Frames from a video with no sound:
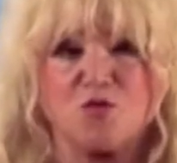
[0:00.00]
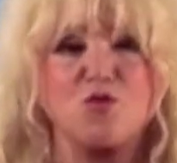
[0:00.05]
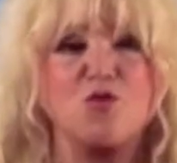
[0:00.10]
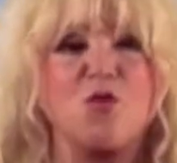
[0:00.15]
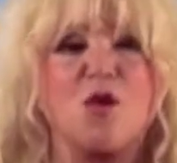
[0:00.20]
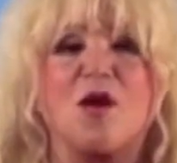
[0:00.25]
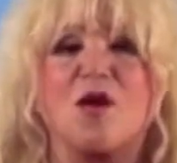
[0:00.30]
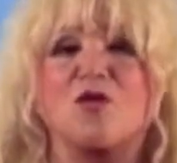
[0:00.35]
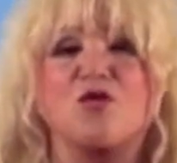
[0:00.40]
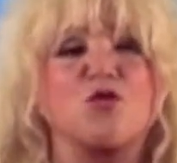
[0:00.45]
Who
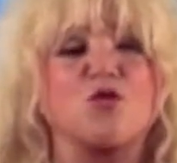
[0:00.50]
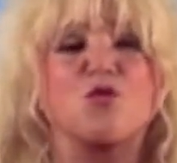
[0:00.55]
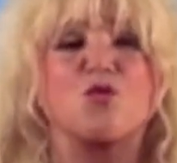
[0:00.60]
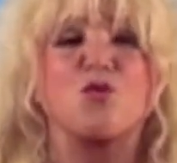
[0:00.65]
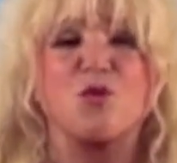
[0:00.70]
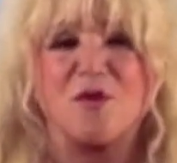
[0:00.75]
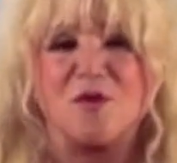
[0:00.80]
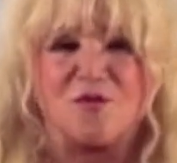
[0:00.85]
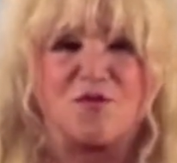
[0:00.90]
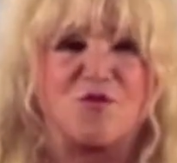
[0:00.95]
are your
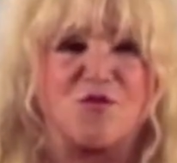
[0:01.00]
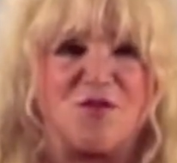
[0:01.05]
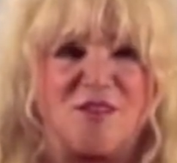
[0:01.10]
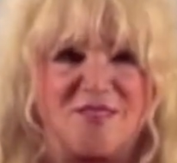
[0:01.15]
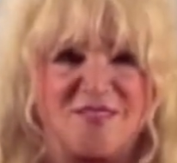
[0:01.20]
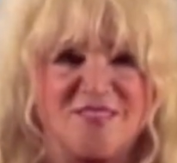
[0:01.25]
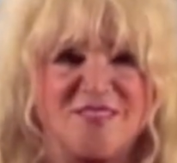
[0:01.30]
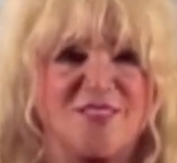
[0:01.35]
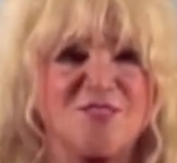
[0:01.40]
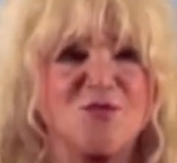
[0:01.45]
real
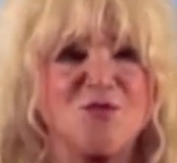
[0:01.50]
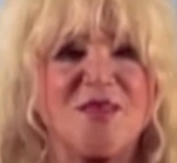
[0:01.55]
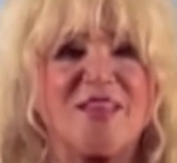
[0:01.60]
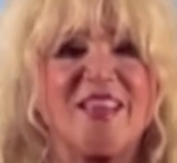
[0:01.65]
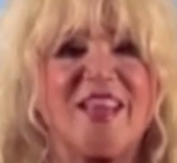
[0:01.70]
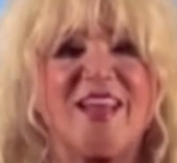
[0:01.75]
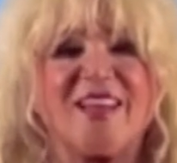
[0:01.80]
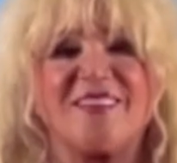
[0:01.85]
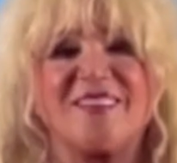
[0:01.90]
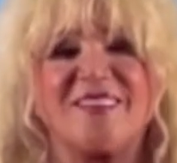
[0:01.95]
friends? On the
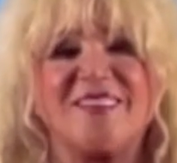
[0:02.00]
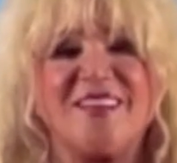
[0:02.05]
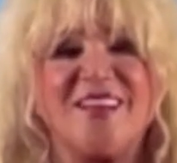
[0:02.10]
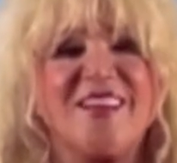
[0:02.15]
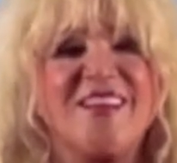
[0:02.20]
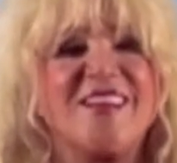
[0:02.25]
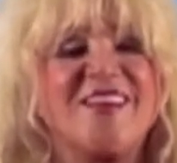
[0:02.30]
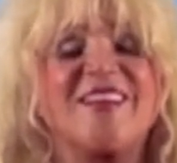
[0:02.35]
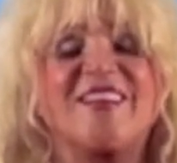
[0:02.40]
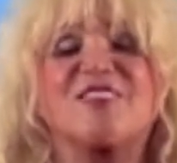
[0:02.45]
weekend,
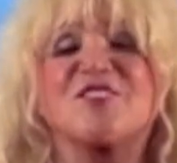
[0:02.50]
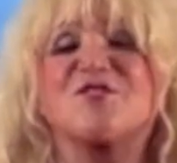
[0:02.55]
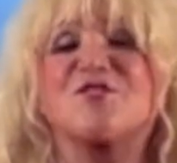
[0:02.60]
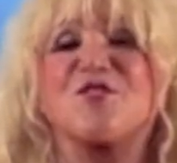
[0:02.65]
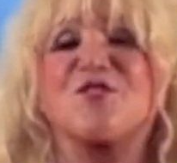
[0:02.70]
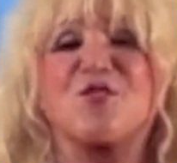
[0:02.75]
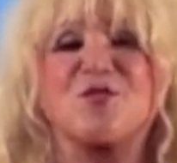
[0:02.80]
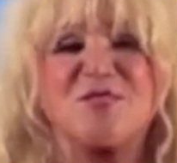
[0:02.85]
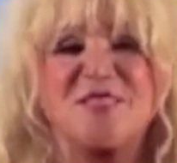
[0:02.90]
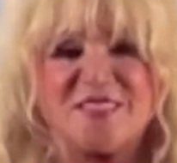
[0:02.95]
it's
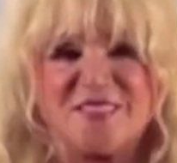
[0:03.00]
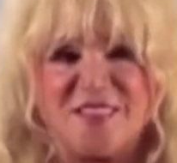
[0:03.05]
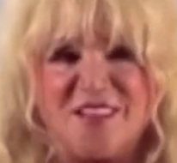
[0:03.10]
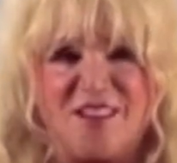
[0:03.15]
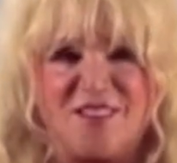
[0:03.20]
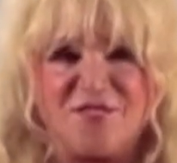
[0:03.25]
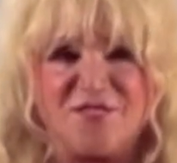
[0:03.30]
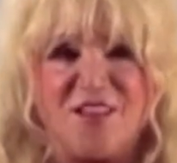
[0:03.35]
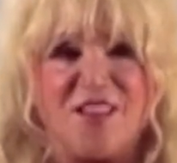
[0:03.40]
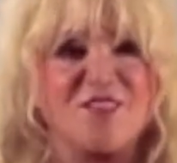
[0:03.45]
very
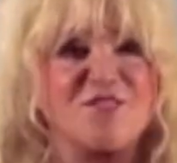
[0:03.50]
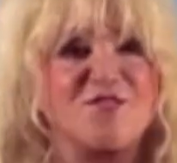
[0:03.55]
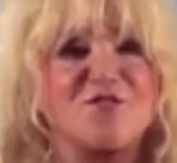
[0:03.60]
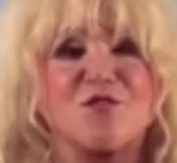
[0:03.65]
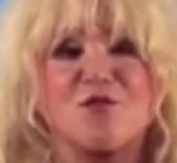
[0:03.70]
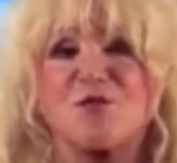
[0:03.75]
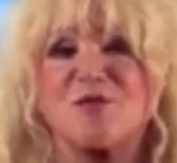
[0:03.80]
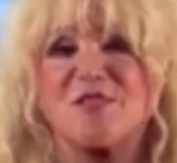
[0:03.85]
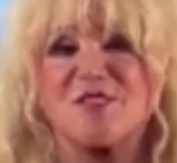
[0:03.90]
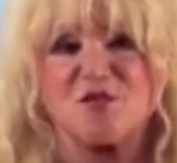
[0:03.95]
soft and
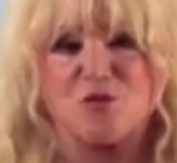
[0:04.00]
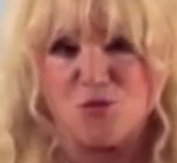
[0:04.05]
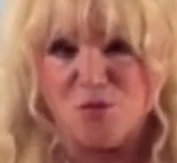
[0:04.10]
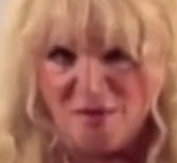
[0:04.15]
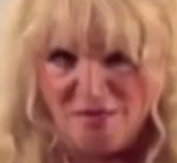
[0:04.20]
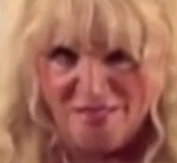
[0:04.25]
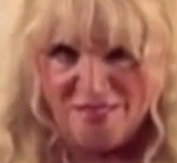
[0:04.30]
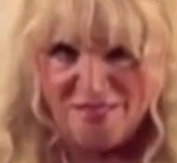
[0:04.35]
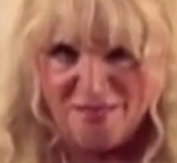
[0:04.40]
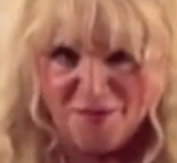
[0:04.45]
very
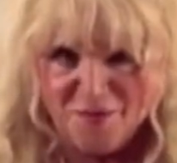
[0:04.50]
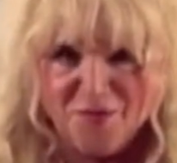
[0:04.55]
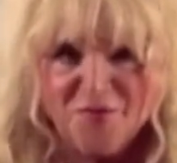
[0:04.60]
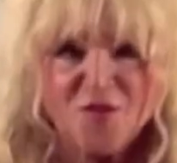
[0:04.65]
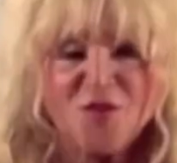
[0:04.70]
serene.